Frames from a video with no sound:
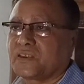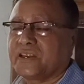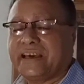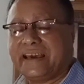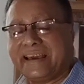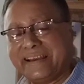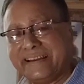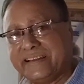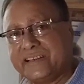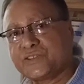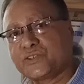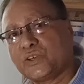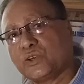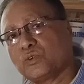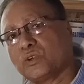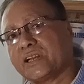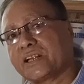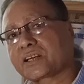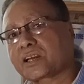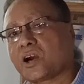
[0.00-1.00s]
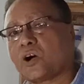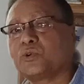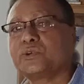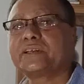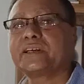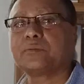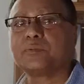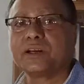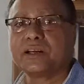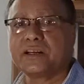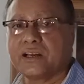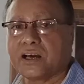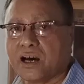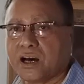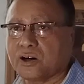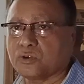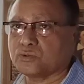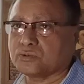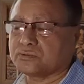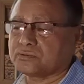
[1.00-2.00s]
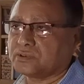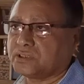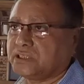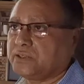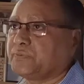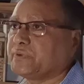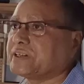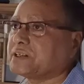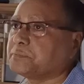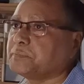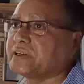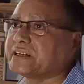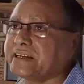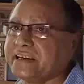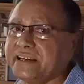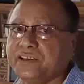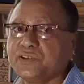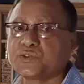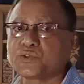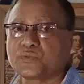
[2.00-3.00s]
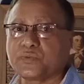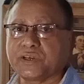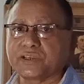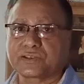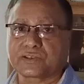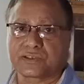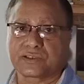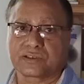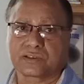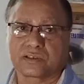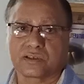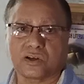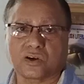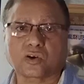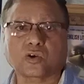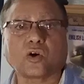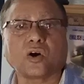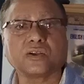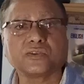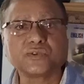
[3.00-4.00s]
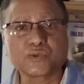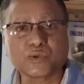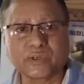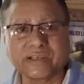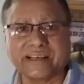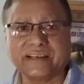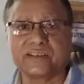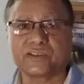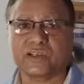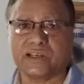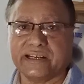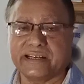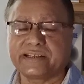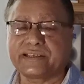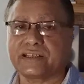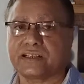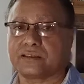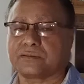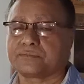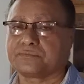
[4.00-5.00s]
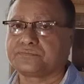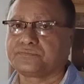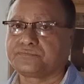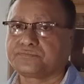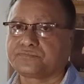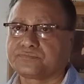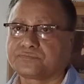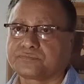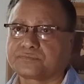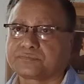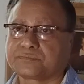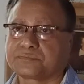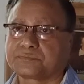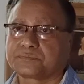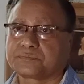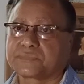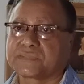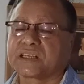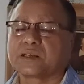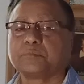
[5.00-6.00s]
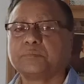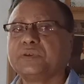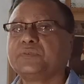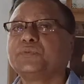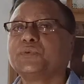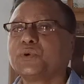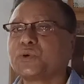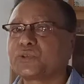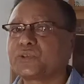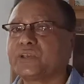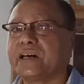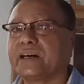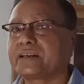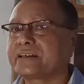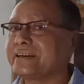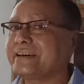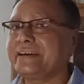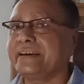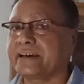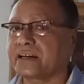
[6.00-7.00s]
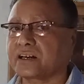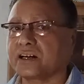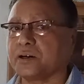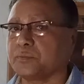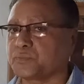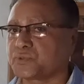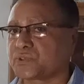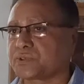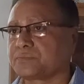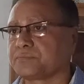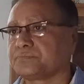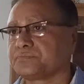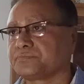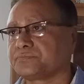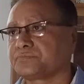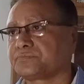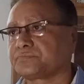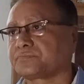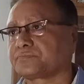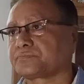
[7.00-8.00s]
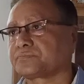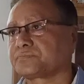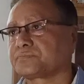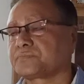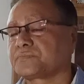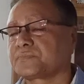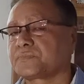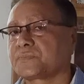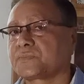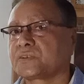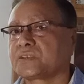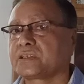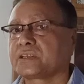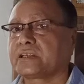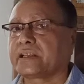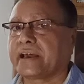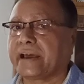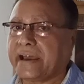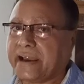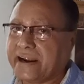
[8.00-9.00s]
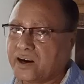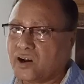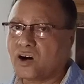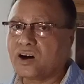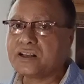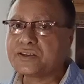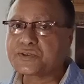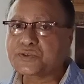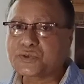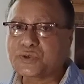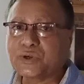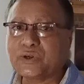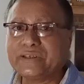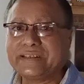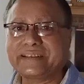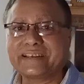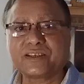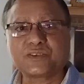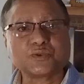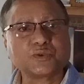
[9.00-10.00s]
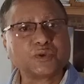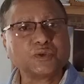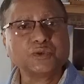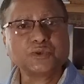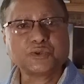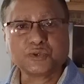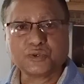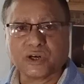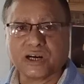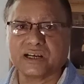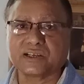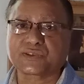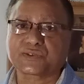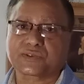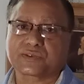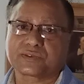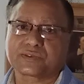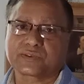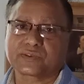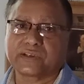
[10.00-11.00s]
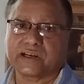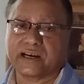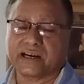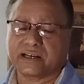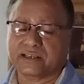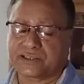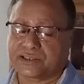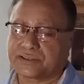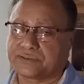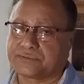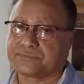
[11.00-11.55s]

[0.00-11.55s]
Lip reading: any singular countable noun, if it begins with a consonant letter, before that a comes. And also it is known to us that